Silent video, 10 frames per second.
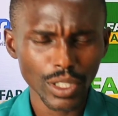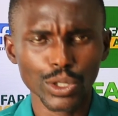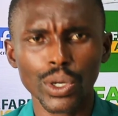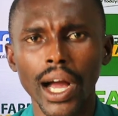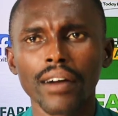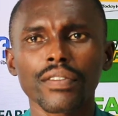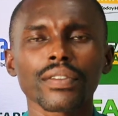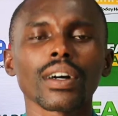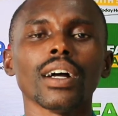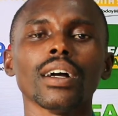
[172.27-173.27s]
you have
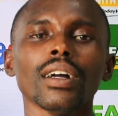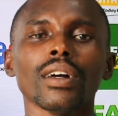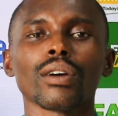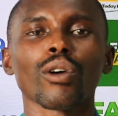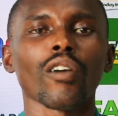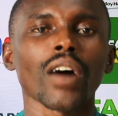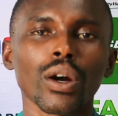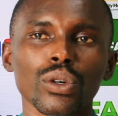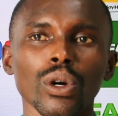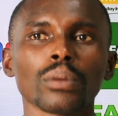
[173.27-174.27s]

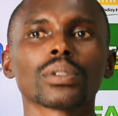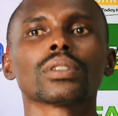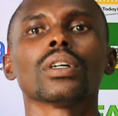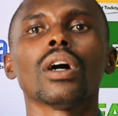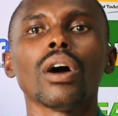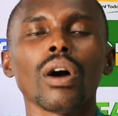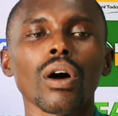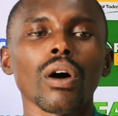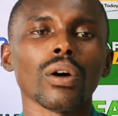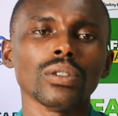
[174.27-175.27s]
cover crops
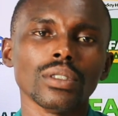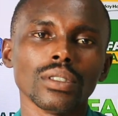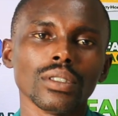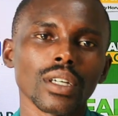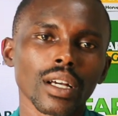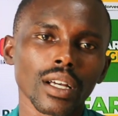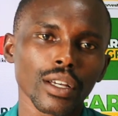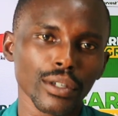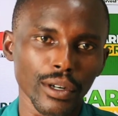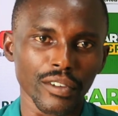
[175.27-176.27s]
on
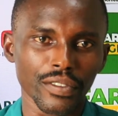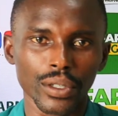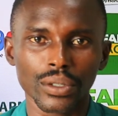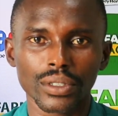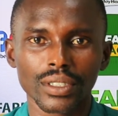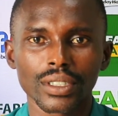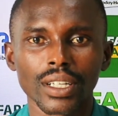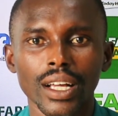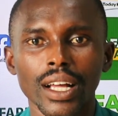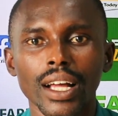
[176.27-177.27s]
your field,
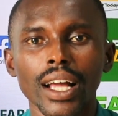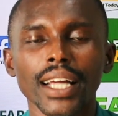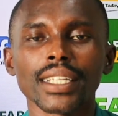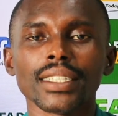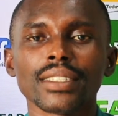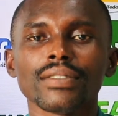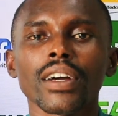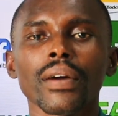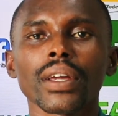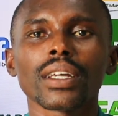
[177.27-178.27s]
it is
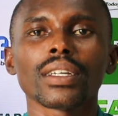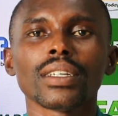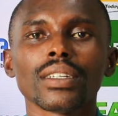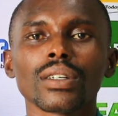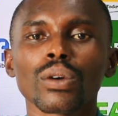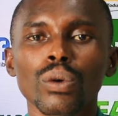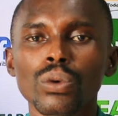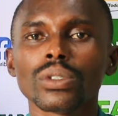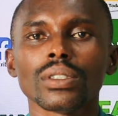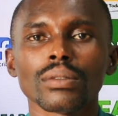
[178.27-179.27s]
very good